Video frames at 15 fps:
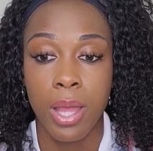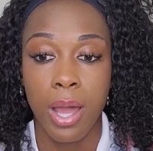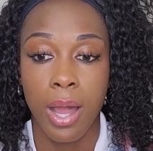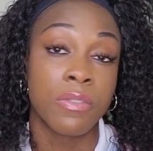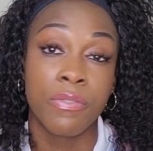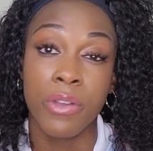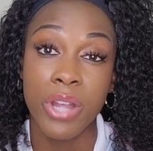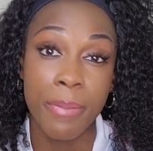I
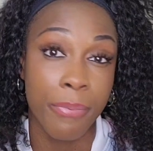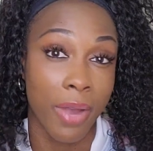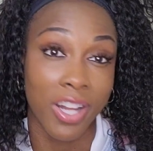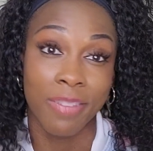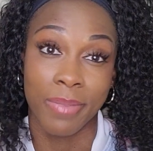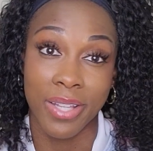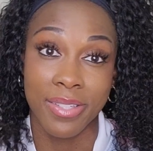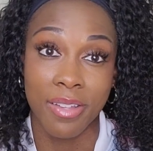was very proud
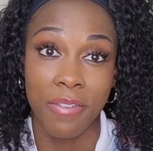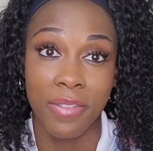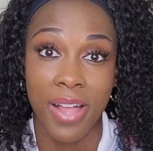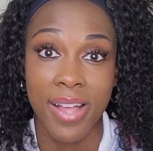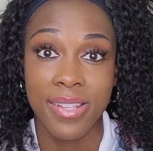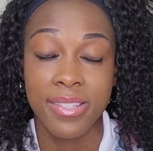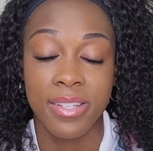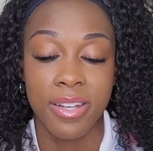of myself
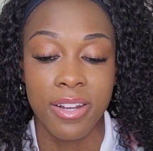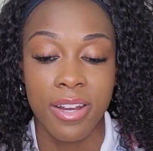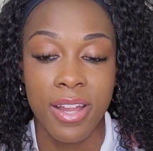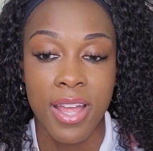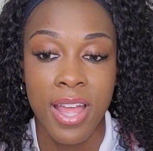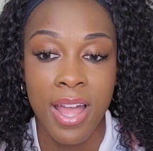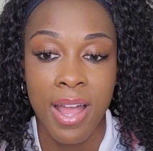last year.